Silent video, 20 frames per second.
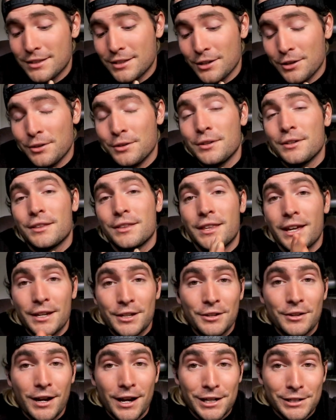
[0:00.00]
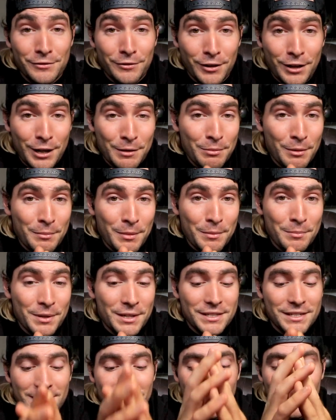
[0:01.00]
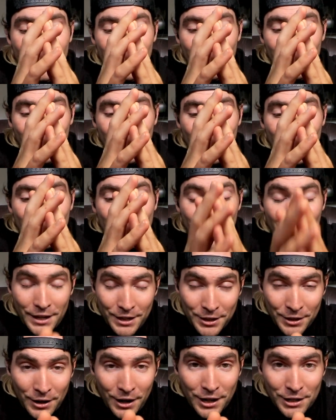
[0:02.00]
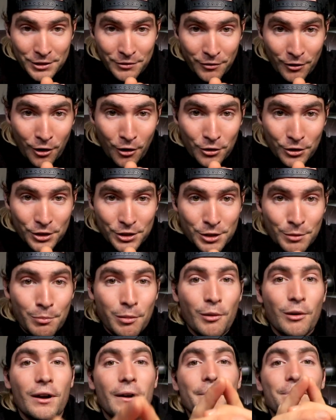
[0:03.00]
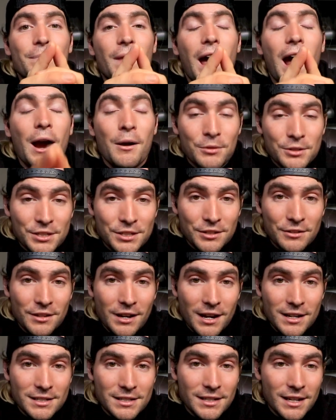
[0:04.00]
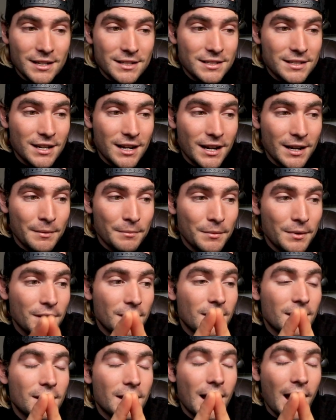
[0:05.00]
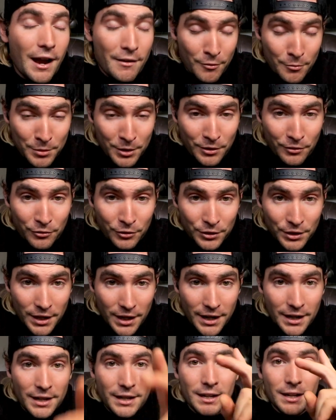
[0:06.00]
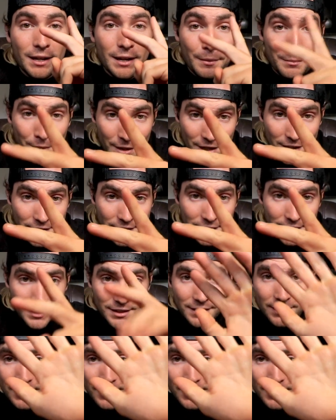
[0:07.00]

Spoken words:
So thank you guys for keeping me busy. Thank you guys for all the support. I will see you guys next time. Have a beautiful day. Peace.